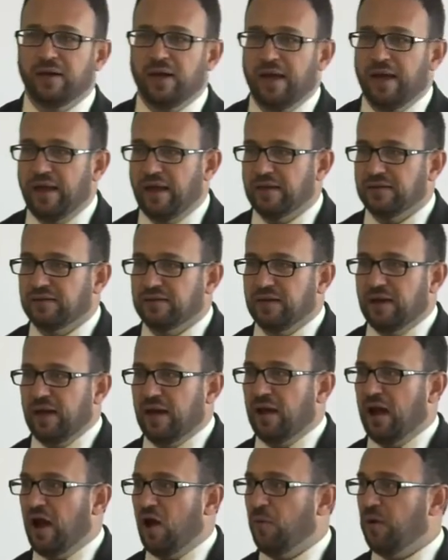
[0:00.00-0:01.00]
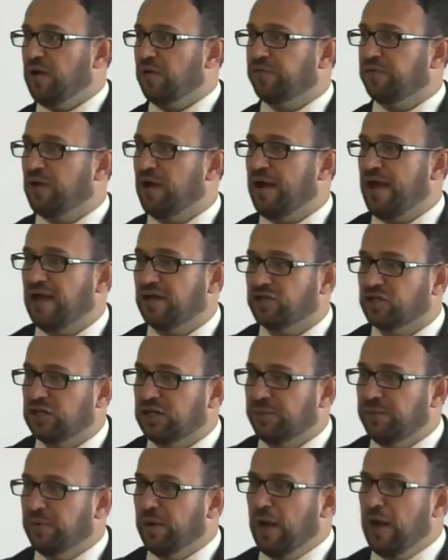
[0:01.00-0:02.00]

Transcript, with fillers: And how many of you are actually